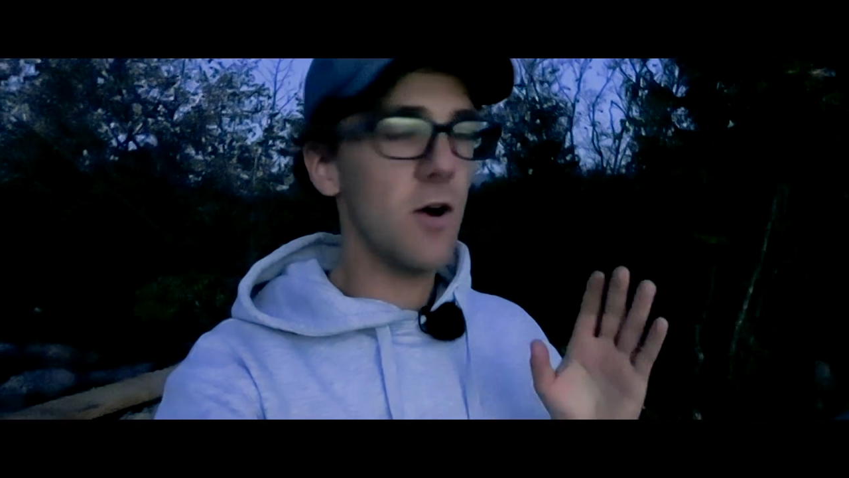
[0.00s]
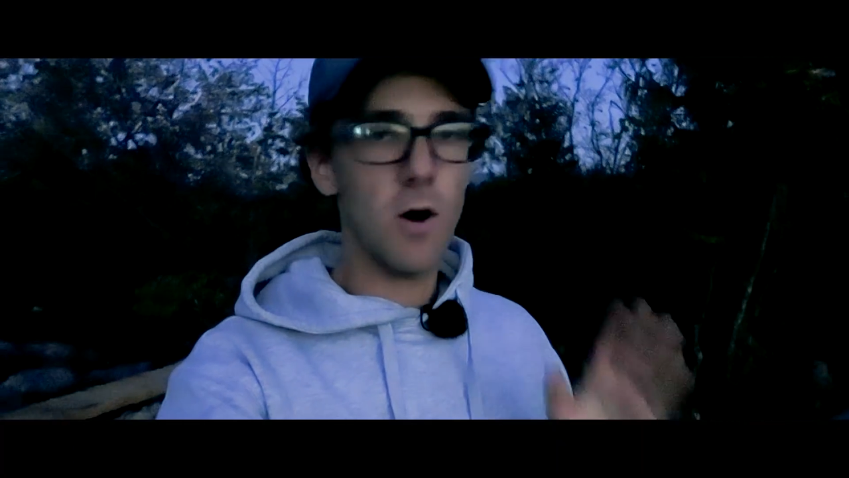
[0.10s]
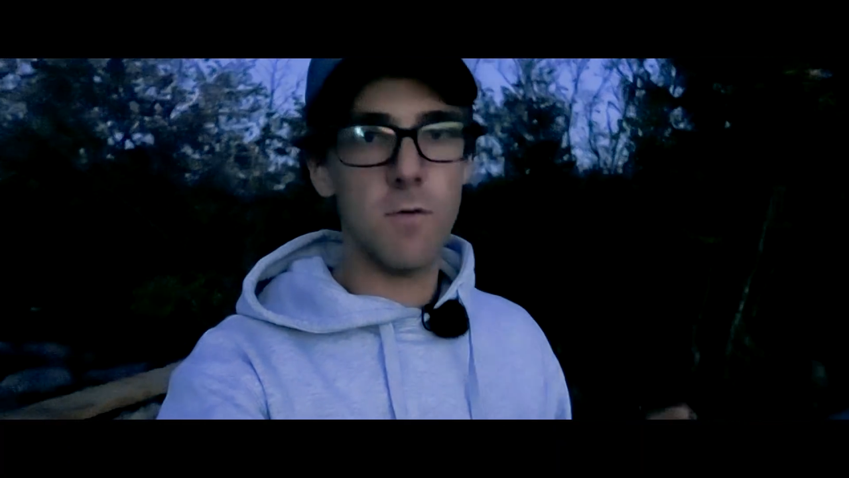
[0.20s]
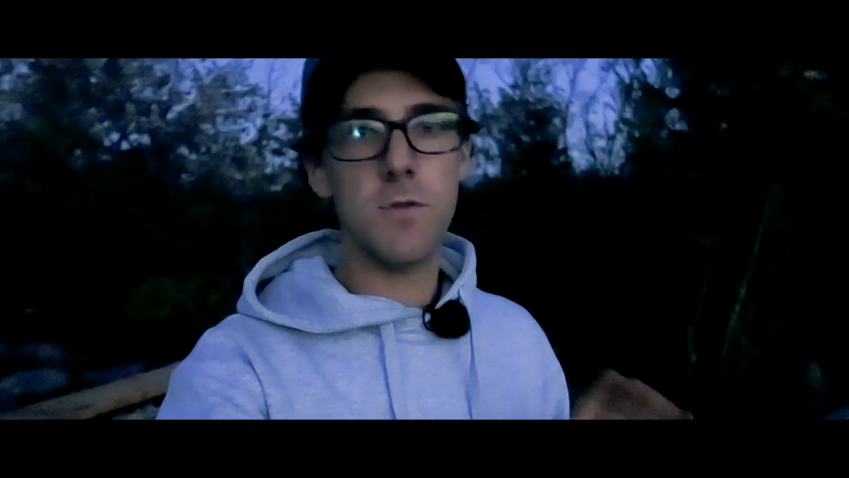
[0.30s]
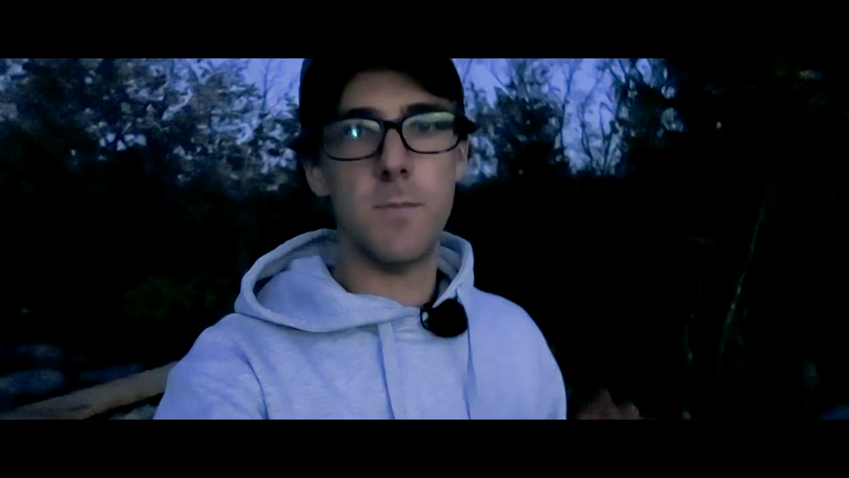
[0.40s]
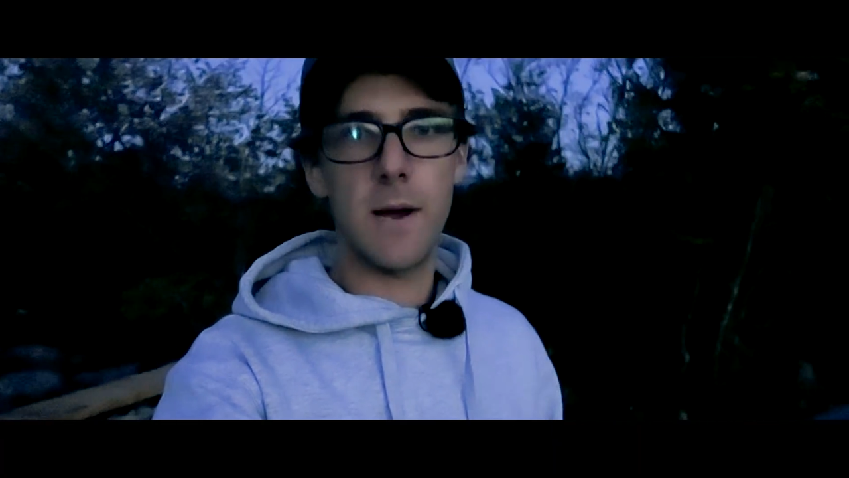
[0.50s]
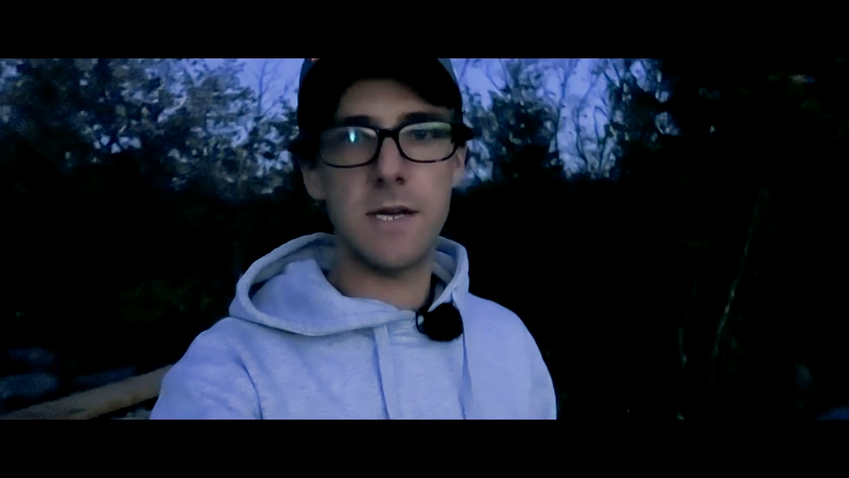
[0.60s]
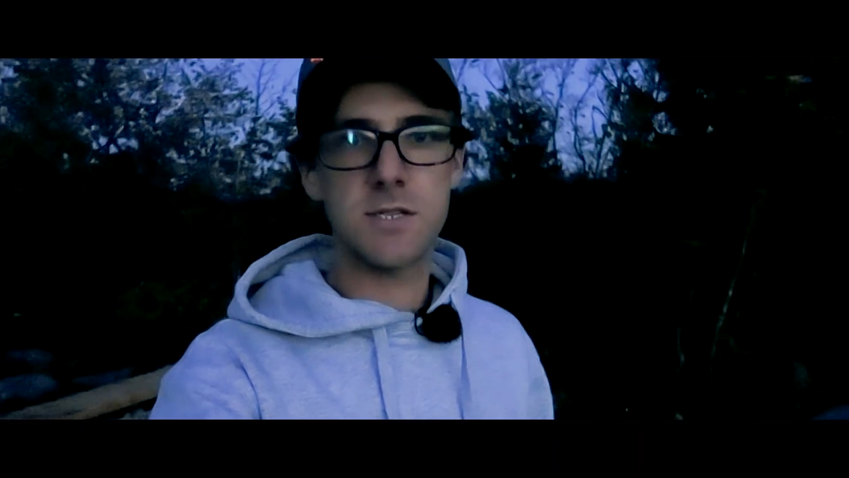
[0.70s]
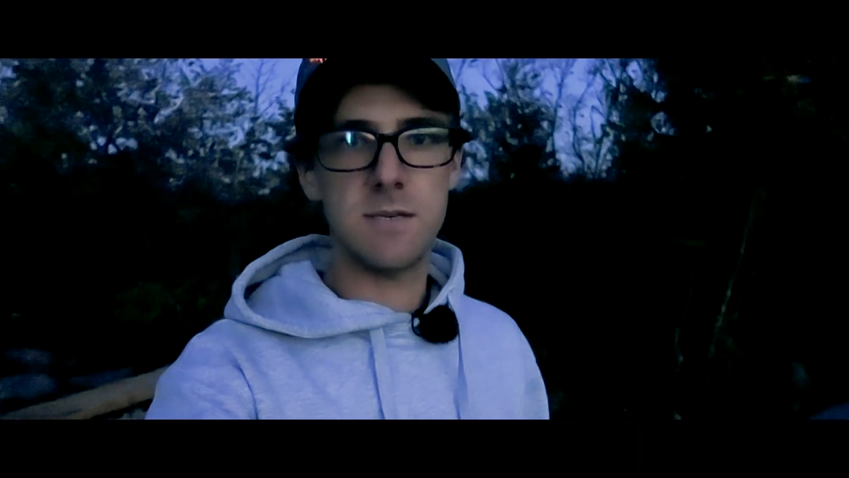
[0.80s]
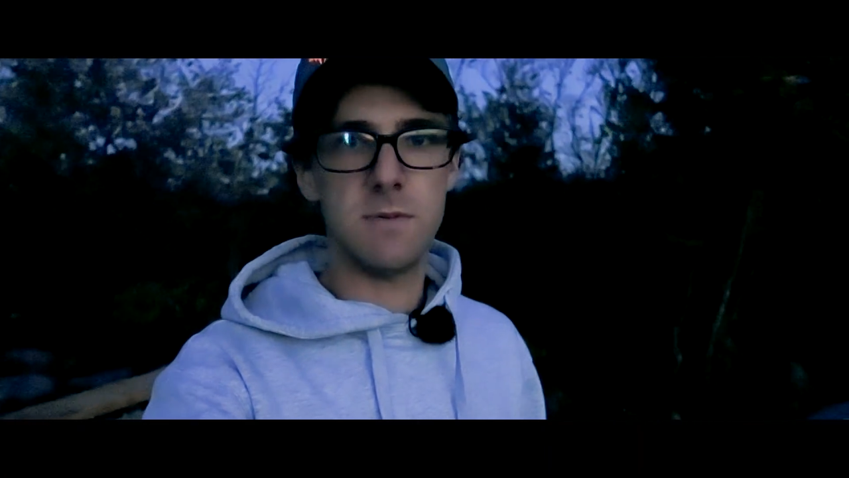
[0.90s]
of the
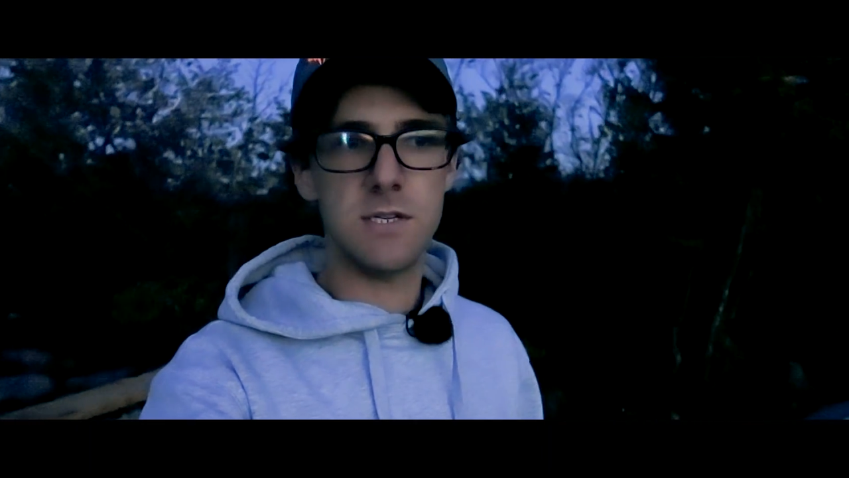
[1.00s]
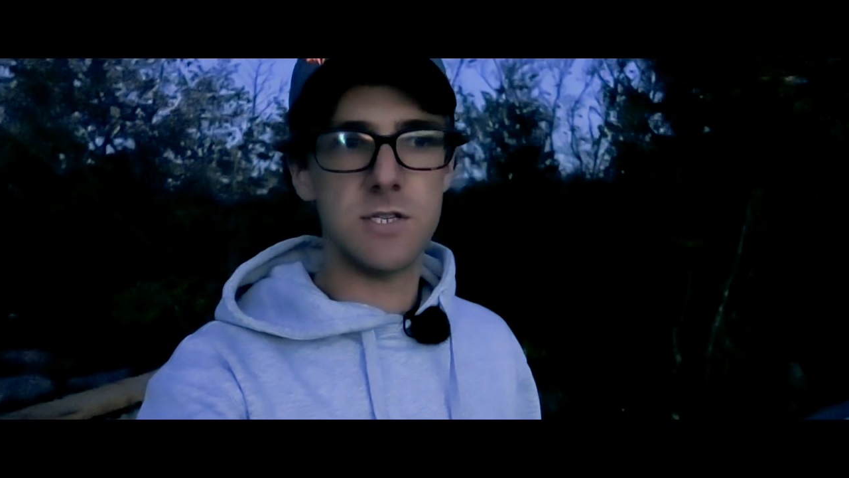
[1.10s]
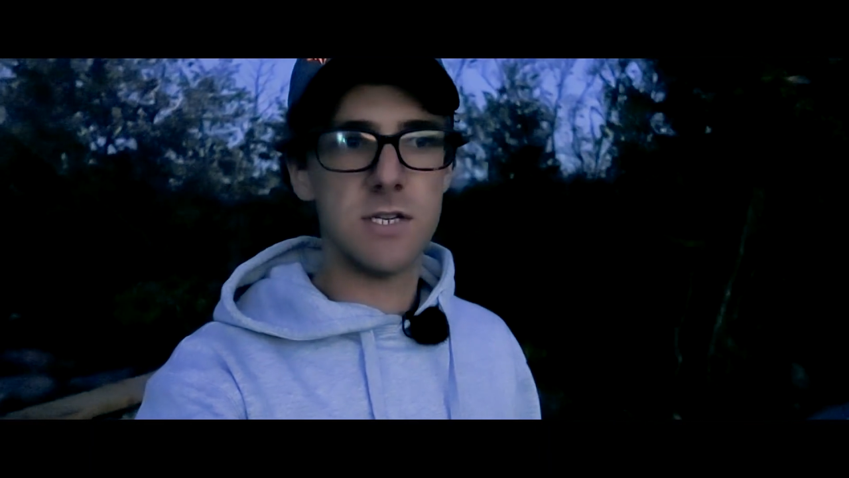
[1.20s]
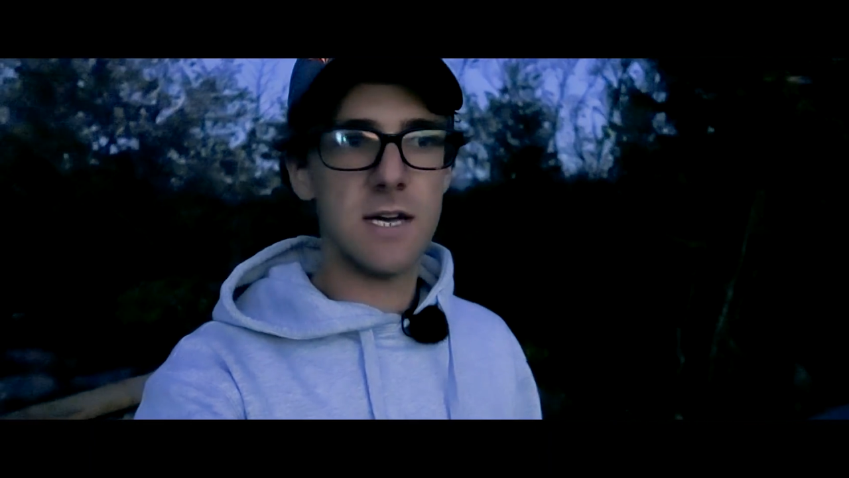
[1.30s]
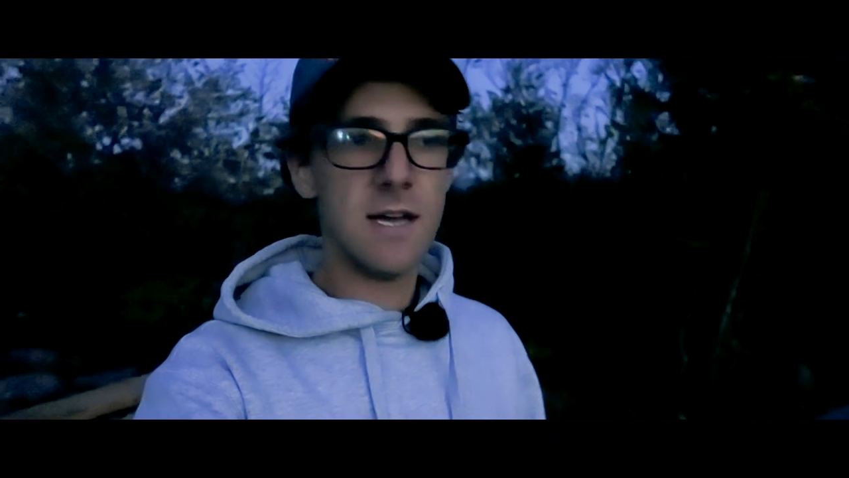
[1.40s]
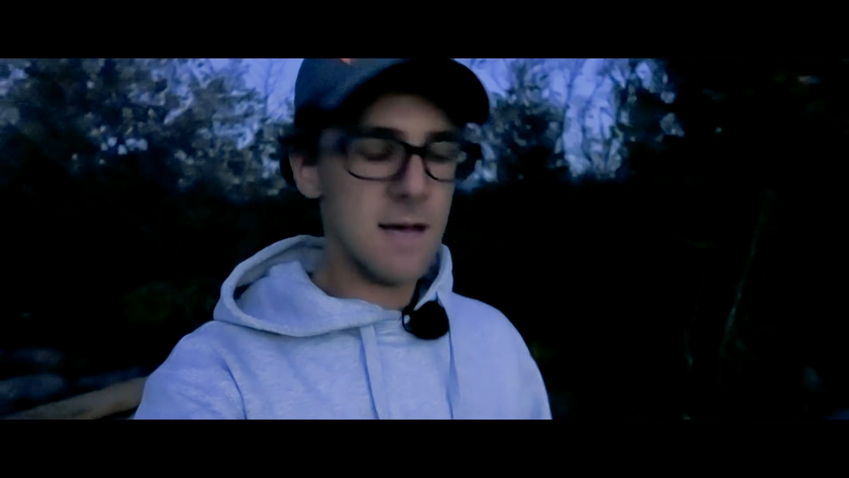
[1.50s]
base image.